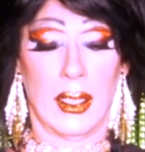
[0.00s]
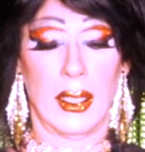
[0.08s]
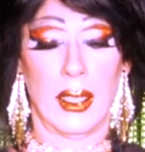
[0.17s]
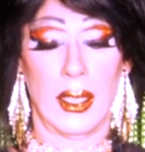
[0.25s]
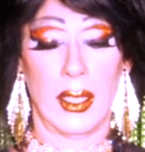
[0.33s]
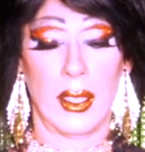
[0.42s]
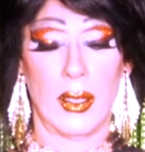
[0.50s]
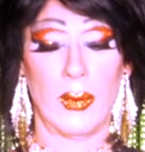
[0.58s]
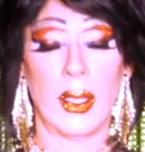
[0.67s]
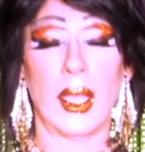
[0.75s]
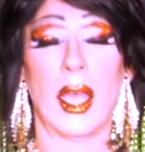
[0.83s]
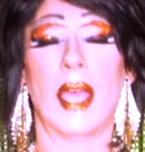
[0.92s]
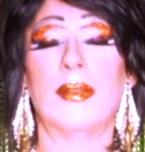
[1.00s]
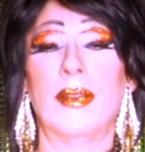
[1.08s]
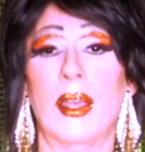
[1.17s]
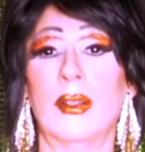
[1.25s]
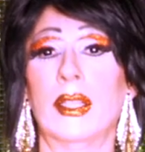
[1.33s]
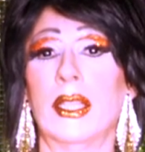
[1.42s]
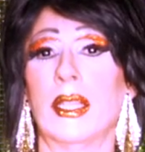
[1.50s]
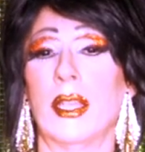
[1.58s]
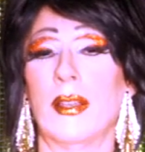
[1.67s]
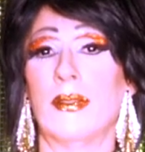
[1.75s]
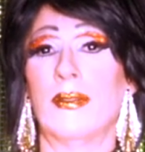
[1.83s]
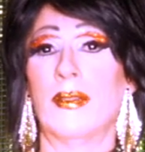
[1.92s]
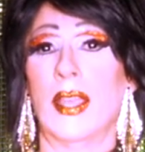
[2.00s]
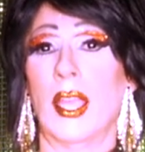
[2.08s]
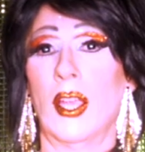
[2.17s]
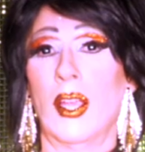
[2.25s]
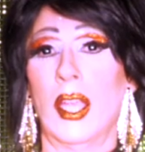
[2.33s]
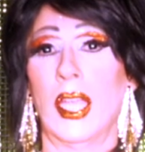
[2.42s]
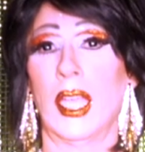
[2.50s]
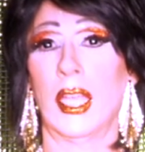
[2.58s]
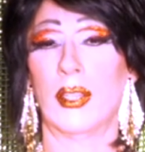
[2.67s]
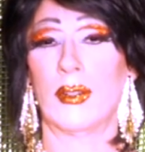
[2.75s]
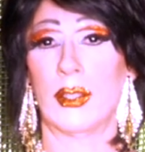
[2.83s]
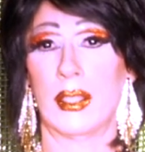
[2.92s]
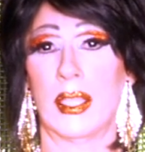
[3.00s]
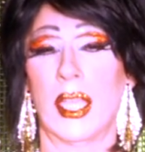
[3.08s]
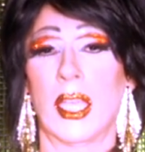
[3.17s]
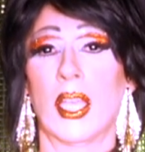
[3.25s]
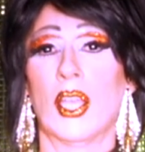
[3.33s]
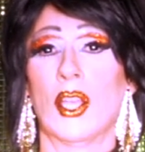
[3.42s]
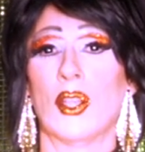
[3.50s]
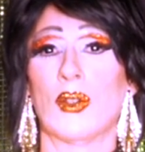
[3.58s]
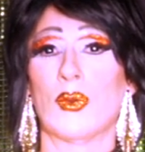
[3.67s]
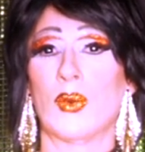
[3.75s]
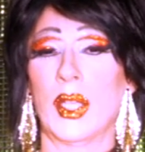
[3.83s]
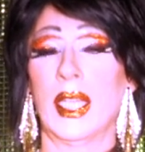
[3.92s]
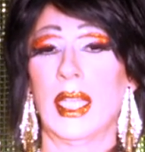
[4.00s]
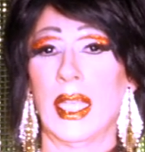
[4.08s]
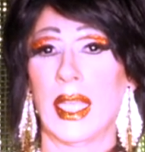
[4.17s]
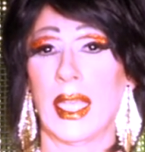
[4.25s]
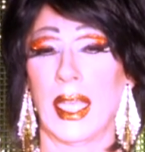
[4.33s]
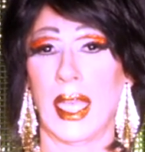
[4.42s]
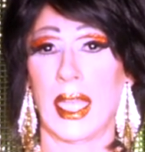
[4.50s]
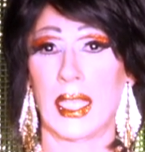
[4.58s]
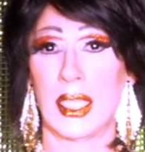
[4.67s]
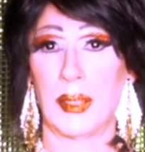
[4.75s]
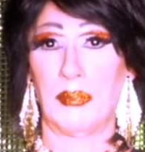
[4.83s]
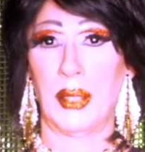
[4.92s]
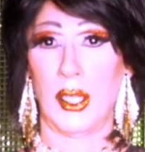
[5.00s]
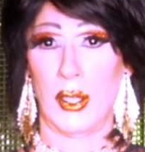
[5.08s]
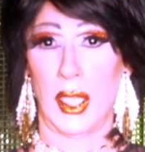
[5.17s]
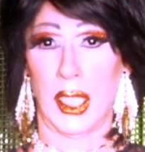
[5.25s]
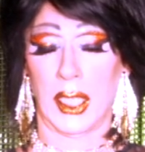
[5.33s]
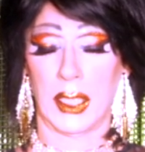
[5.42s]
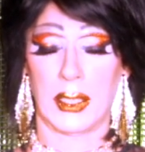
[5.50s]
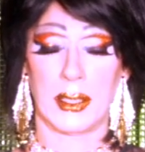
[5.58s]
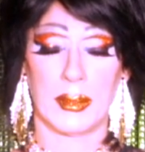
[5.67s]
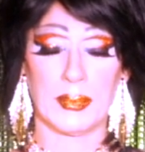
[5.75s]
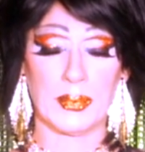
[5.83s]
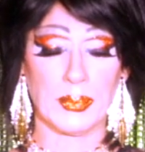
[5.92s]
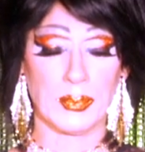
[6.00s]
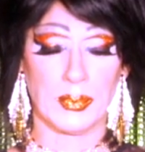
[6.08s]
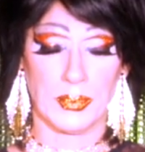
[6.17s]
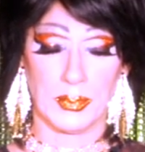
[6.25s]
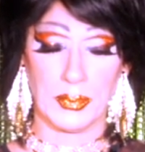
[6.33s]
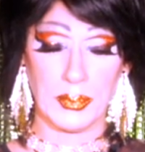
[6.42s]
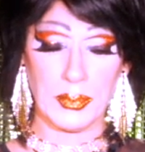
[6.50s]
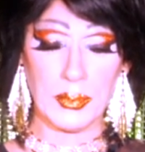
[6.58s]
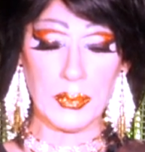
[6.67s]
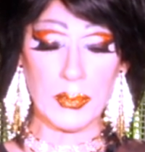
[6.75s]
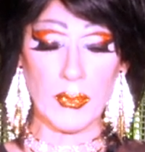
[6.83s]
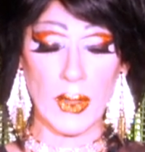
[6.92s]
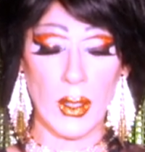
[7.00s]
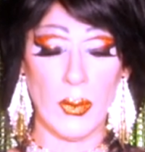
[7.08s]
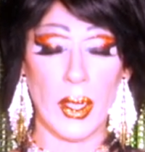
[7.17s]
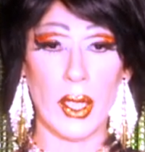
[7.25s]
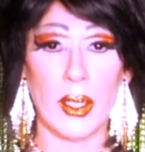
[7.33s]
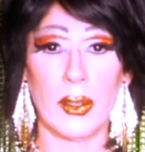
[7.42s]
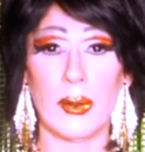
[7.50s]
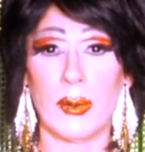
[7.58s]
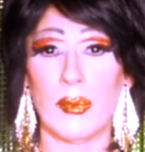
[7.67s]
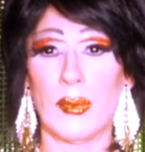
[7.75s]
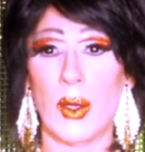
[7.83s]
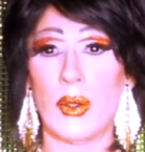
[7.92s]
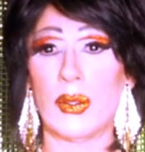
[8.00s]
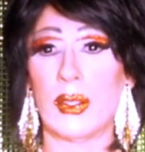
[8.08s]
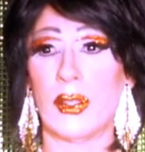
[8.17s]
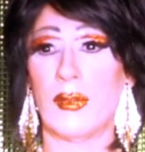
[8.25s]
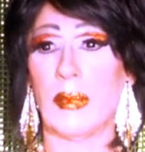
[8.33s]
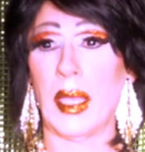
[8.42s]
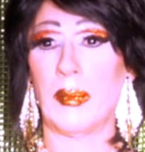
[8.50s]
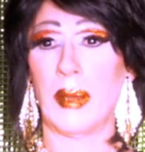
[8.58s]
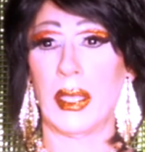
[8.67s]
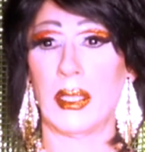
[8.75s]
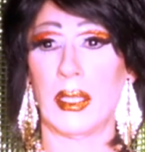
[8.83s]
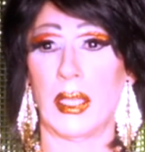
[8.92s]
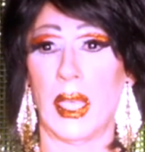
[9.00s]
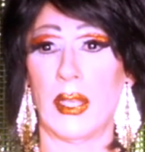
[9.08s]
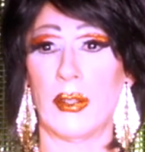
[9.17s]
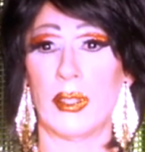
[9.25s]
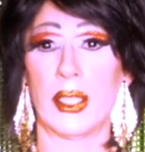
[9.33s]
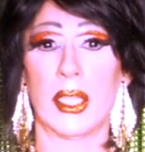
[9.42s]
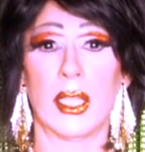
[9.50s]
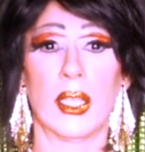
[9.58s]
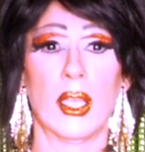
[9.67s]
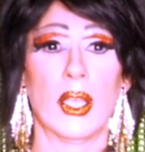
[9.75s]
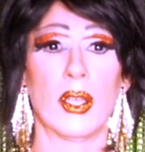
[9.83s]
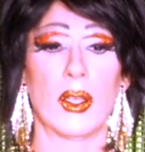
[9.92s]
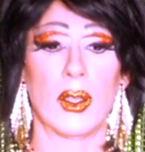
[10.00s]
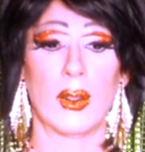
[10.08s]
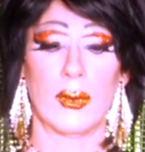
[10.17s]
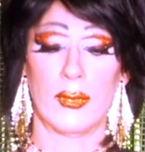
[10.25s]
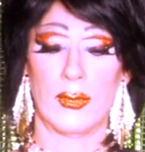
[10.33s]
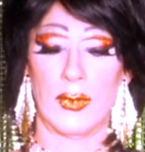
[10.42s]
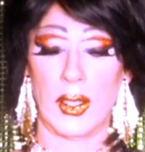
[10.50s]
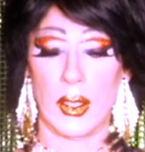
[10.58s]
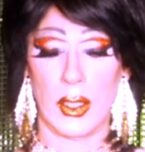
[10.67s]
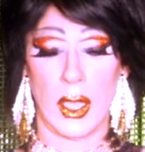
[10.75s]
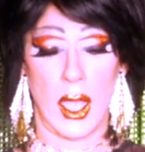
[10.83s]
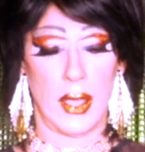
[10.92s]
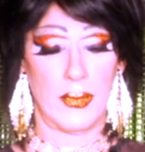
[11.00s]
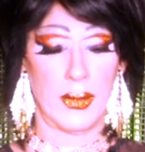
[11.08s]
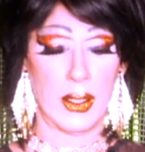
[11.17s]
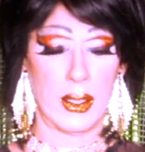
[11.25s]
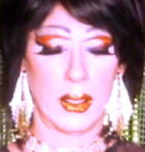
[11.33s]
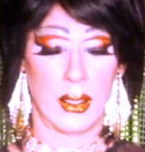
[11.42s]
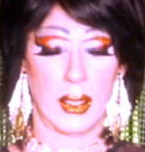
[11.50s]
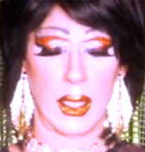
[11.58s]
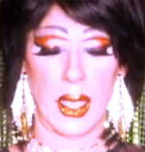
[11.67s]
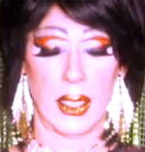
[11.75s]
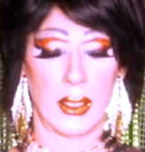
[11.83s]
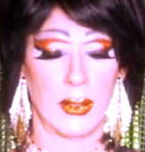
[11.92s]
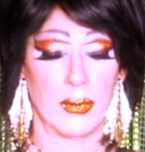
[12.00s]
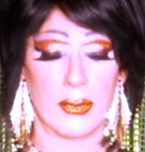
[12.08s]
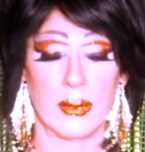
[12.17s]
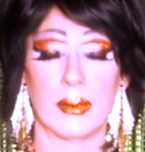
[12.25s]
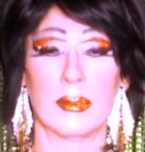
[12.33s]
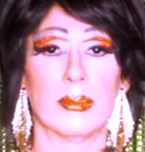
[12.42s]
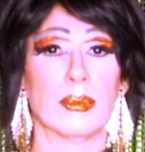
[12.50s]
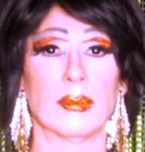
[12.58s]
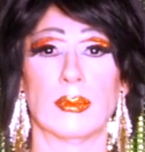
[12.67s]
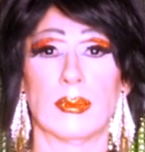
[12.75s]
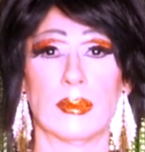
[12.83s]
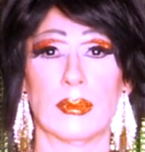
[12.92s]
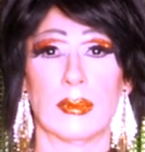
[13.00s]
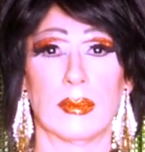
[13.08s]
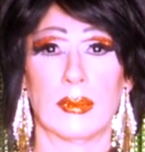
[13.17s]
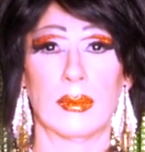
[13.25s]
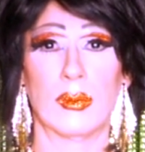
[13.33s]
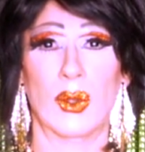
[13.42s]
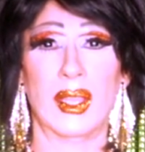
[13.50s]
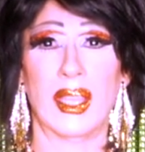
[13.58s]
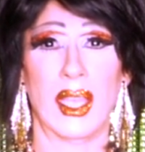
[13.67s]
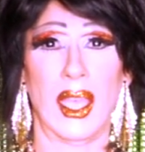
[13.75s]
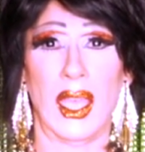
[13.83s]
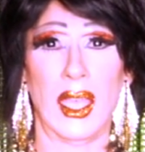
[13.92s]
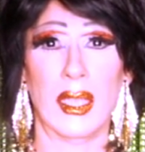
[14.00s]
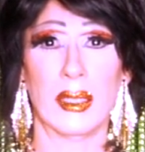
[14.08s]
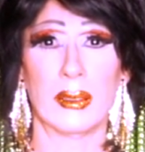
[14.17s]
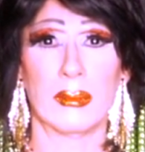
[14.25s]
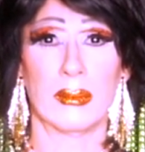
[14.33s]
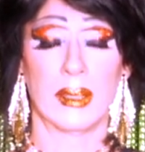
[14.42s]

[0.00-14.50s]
Well, I found it a very interesting reading experience where most of my mental energy veered off into the land of what the hey.